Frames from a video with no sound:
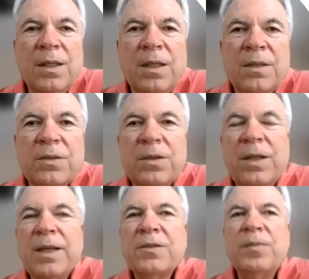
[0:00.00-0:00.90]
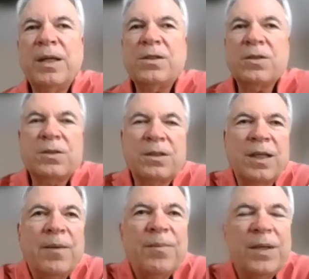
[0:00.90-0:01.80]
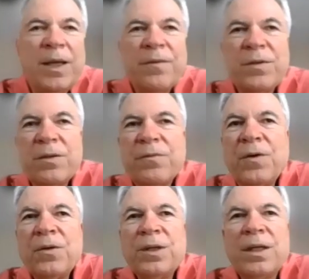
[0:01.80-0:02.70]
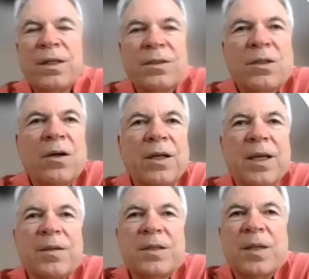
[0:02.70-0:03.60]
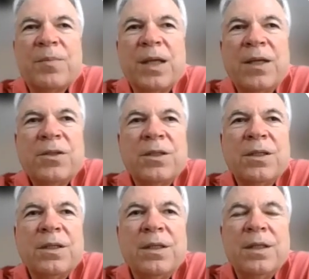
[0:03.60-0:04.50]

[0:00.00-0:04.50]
So the next major step after the folding is cardiac septation,